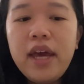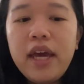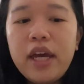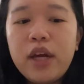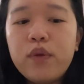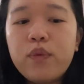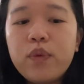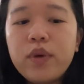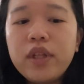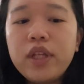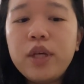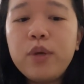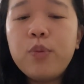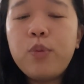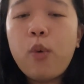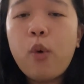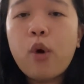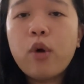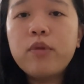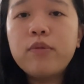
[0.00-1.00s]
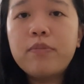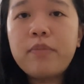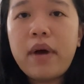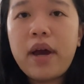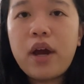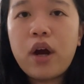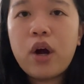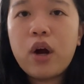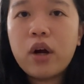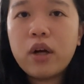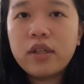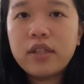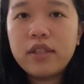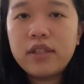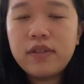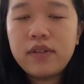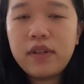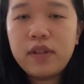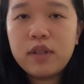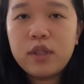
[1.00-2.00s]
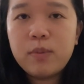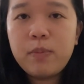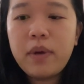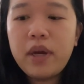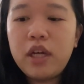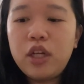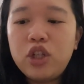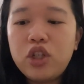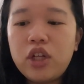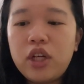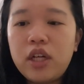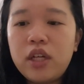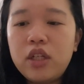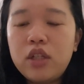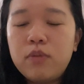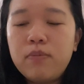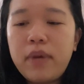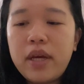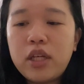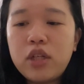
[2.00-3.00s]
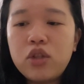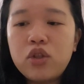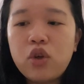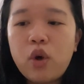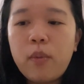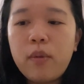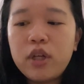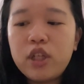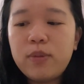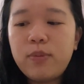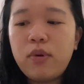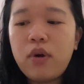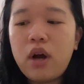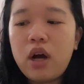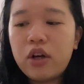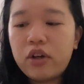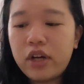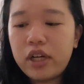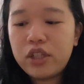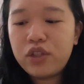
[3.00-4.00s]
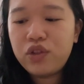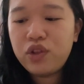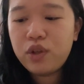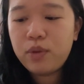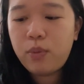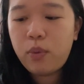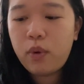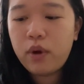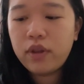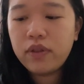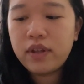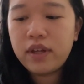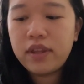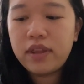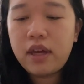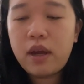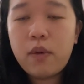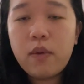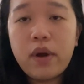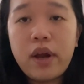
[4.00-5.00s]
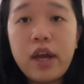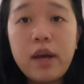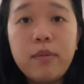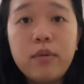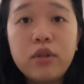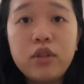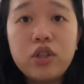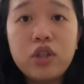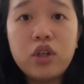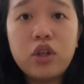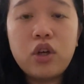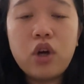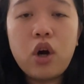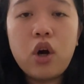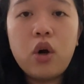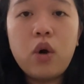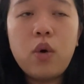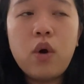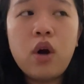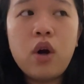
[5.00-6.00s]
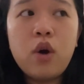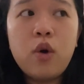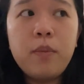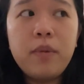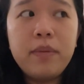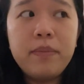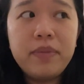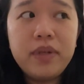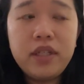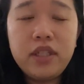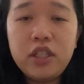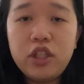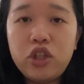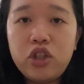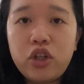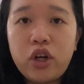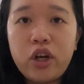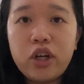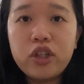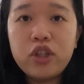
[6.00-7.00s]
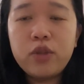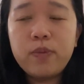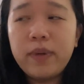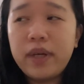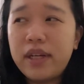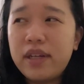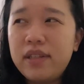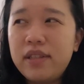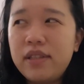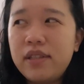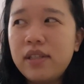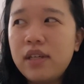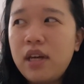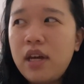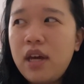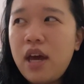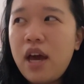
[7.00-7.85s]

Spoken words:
It really warmed my heart to see this patient make so much progress to the point that they were able to go home and be discharged, because